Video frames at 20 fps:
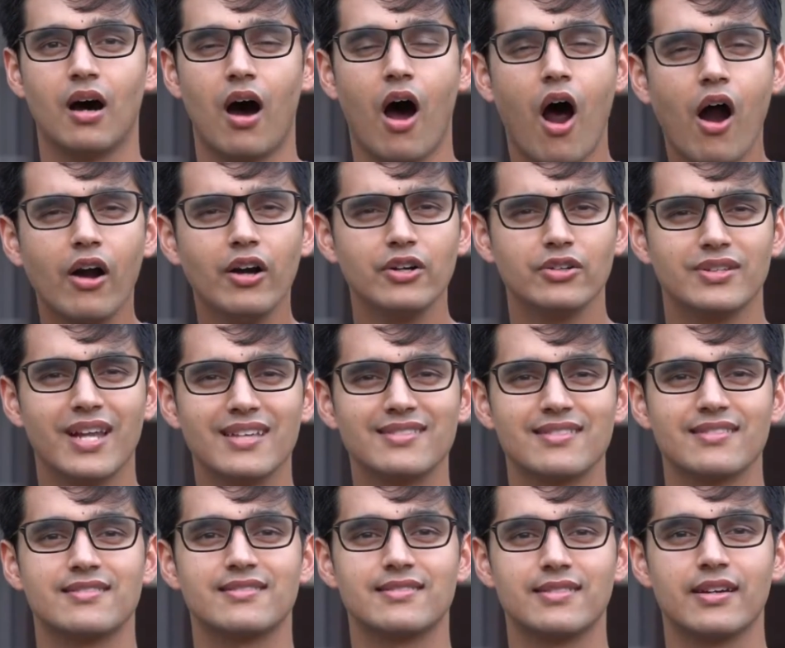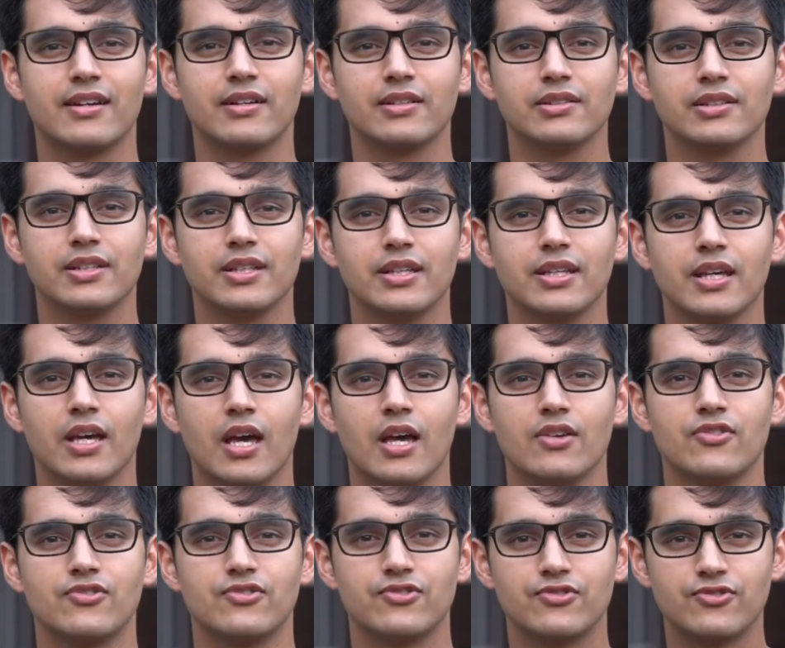aren't necessarily
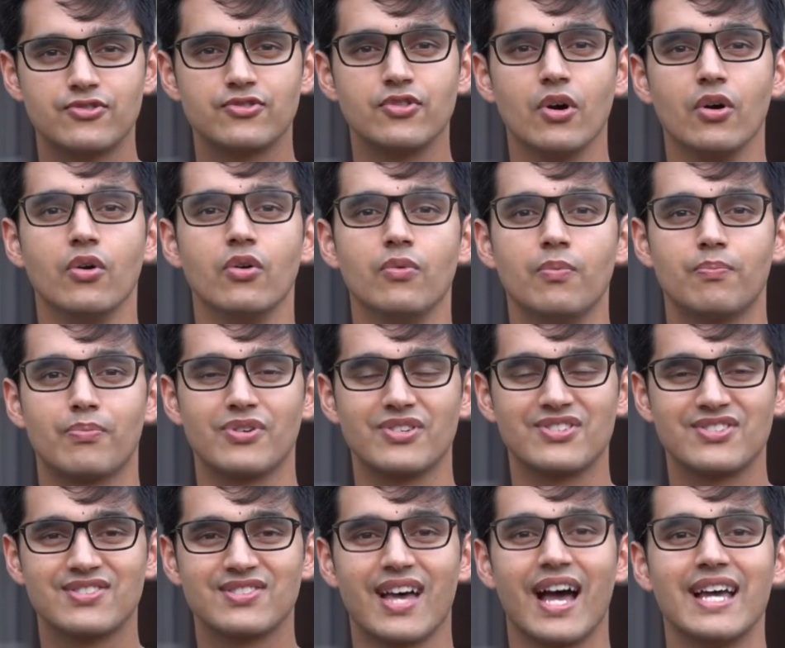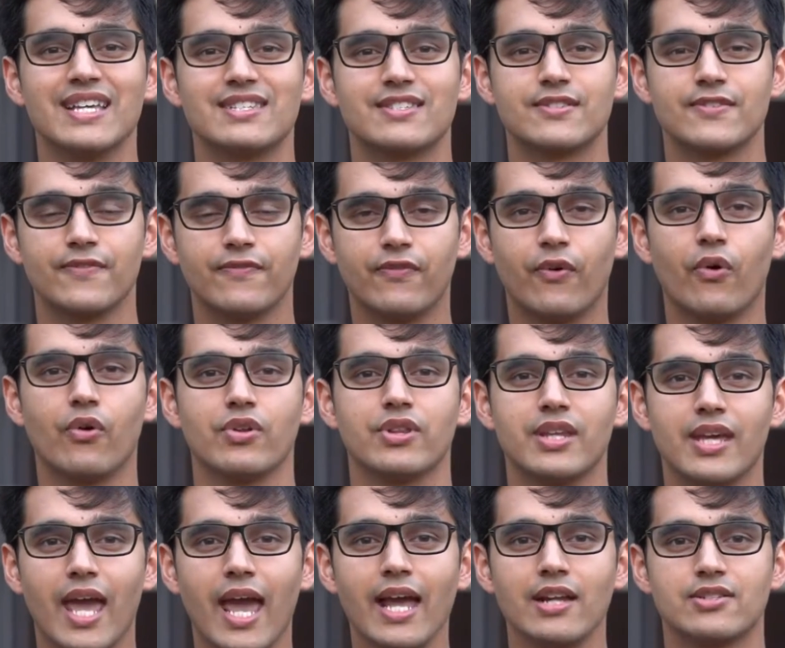so precise for
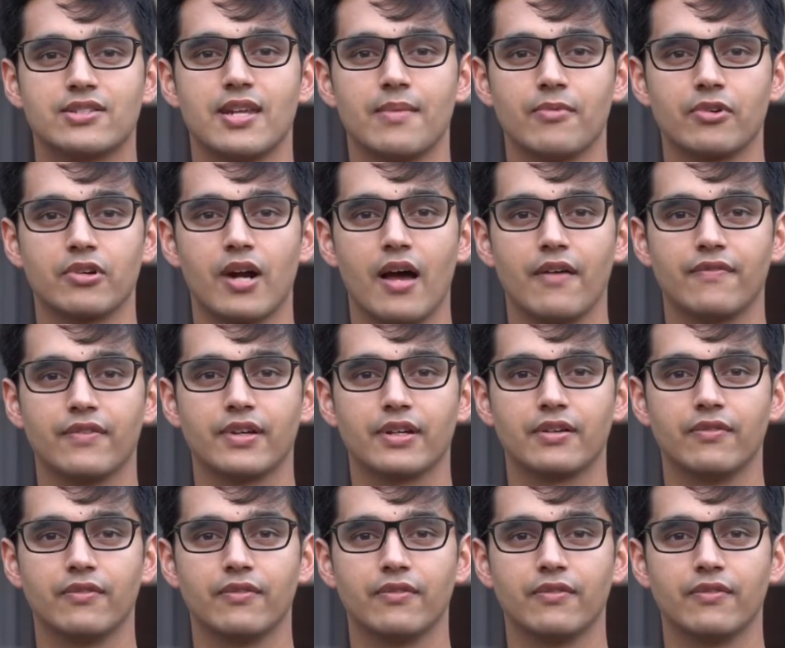the age demographic.